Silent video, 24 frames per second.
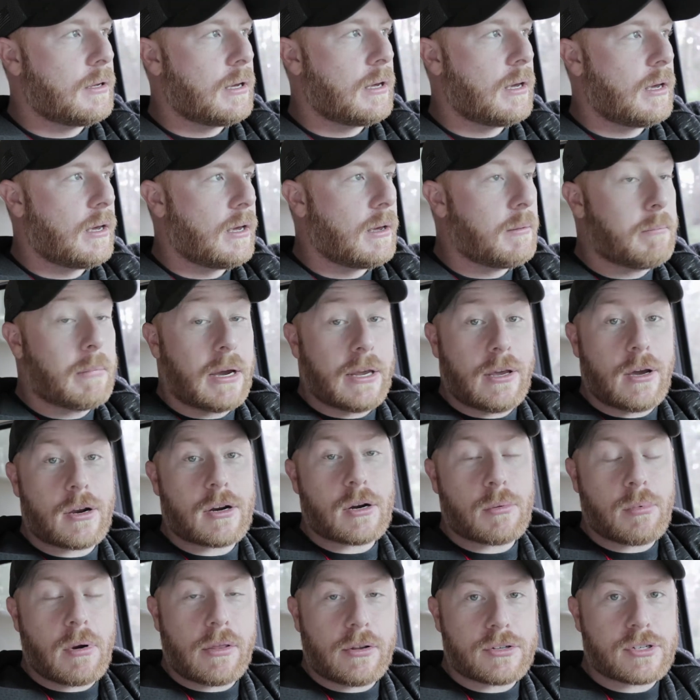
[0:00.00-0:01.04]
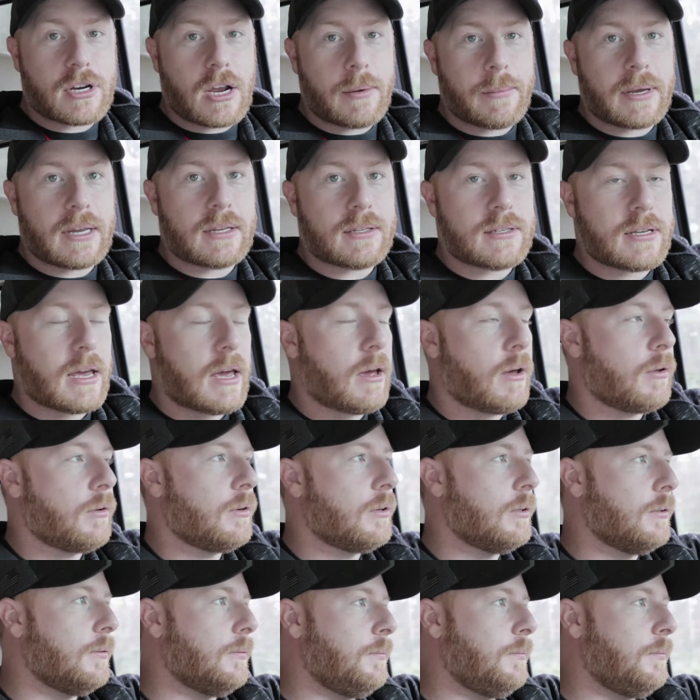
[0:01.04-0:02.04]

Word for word: uh, my younger brother's coming in town.